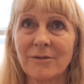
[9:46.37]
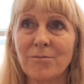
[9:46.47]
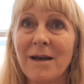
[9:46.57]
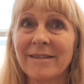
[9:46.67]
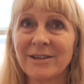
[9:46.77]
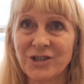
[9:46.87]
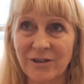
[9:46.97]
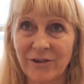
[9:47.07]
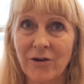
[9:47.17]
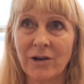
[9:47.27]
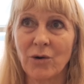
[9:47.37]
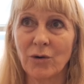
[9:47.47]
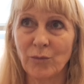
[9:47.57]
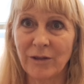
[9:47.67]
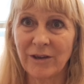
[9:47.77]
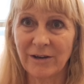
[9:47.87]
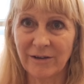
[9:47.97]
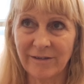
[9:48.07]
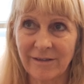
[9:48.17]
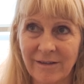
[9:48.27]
messages going on within us.